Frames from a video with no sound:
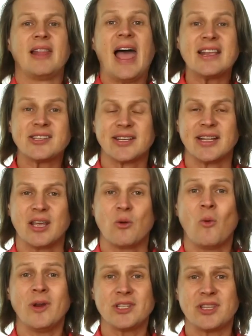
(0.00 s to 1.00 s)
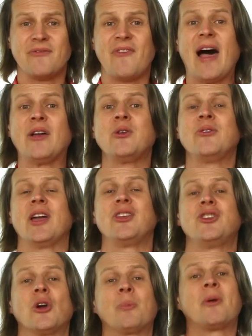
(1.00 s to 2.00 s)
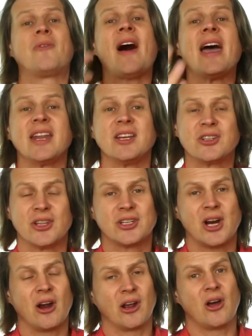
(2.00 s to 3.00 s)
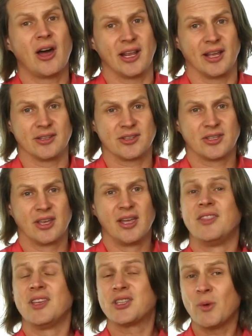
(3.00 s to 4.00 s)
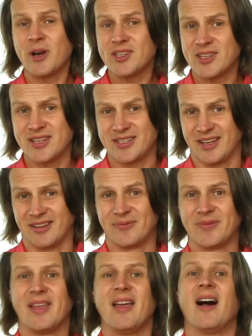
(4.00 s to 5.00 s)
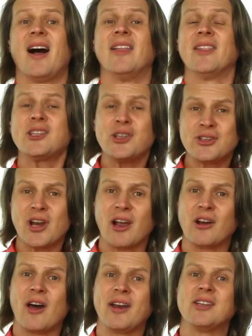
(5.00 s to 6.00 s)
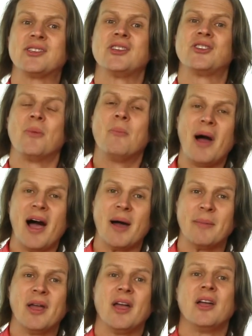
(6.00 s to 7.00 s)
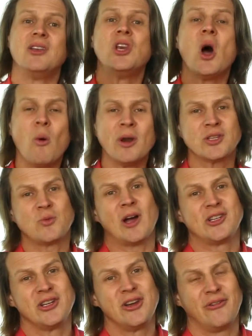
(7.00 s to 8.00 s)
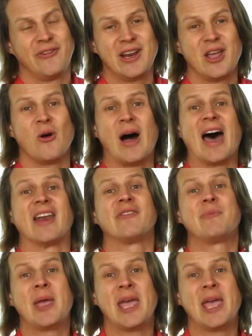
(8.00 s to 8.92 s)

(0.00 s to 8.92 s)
Lastly, what is the value that you're providing to the target audience? This one is easy. Unless your target audience is your mom, no one is watching your video out of